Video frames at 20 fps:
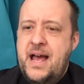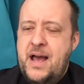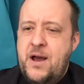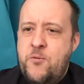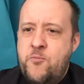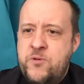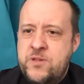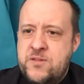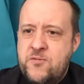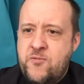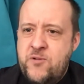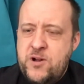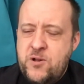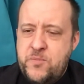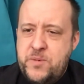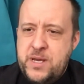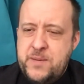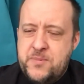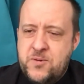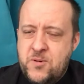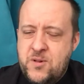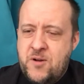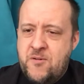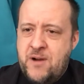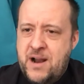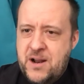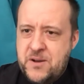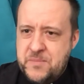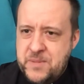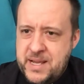with the real people
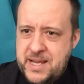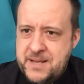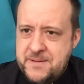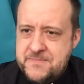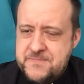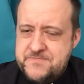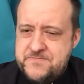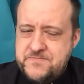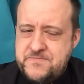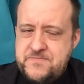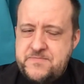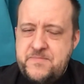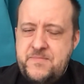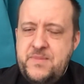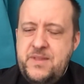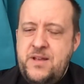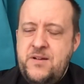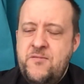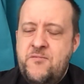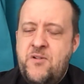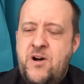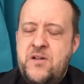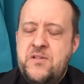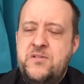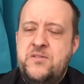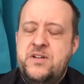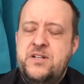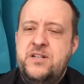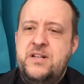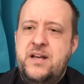around me rather
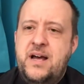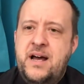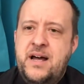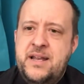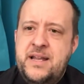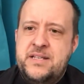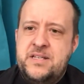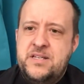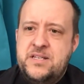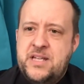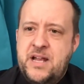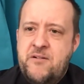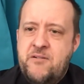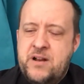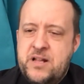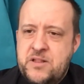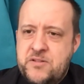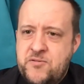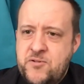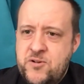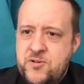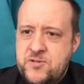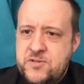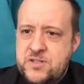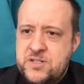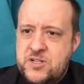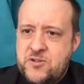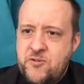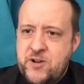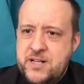than necessarily through the
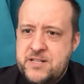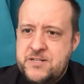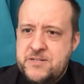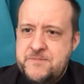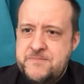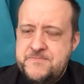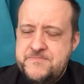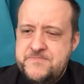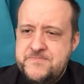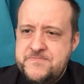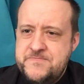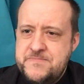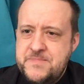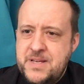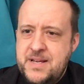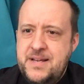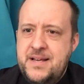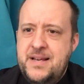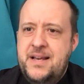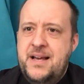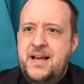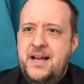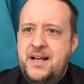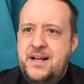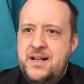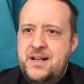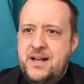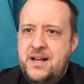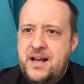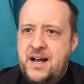screens.
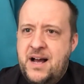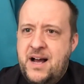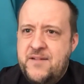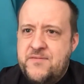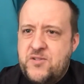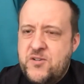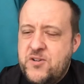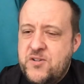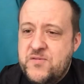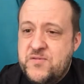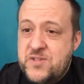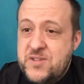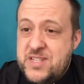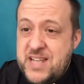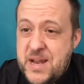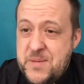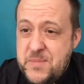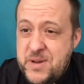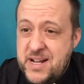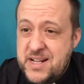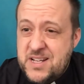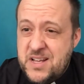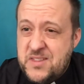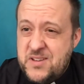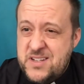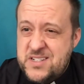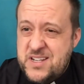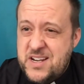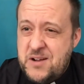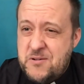I've gone on for 10 minutes.
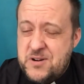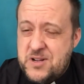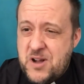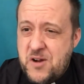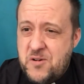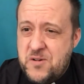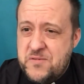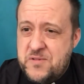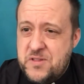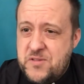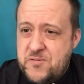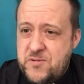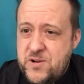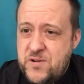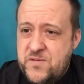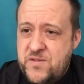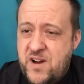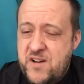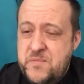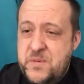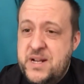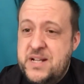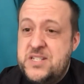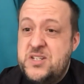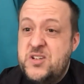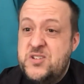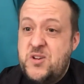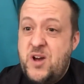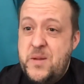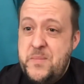I said I would go on for 3 or 5 minutes,
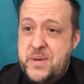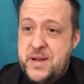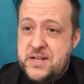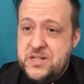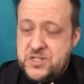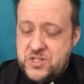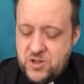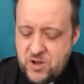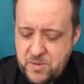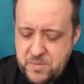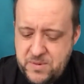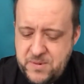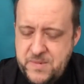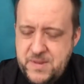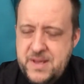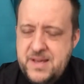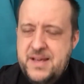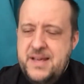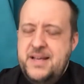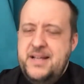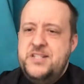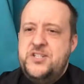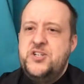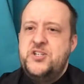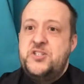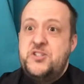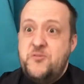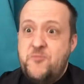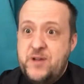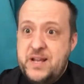so I'd better stop.
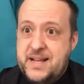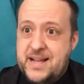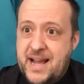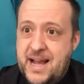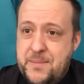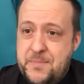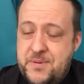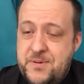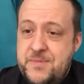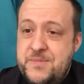Just to recap,